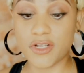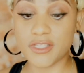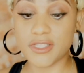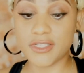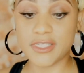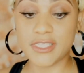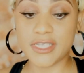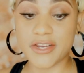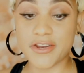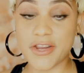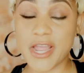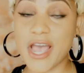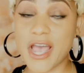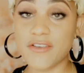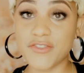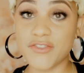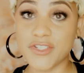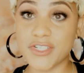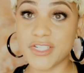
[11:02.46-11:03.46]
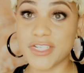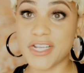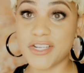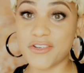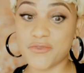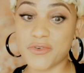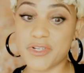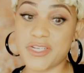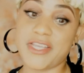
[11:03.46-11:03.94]
on this hair after and i
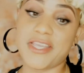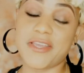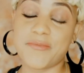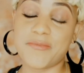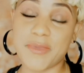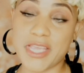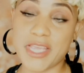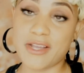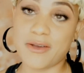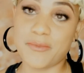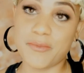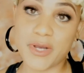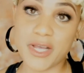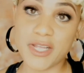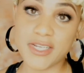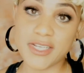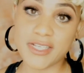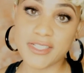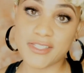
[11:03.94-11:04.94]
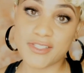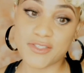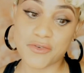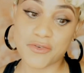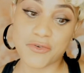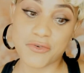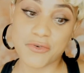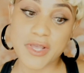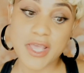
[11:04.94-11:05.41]
don't want to get makeup on it
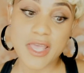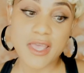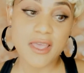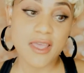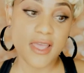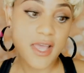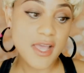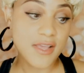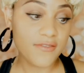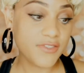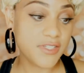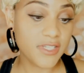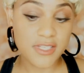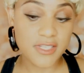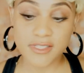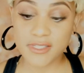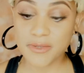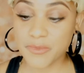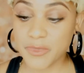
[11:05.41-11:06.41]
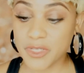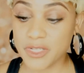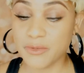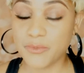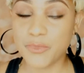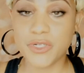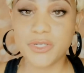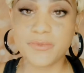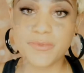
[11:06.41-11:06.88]
so i have to get
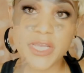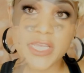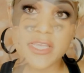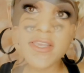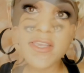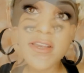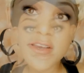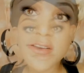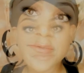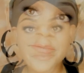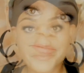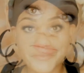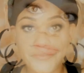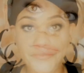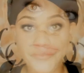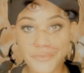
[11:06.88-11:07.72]
something to put my hair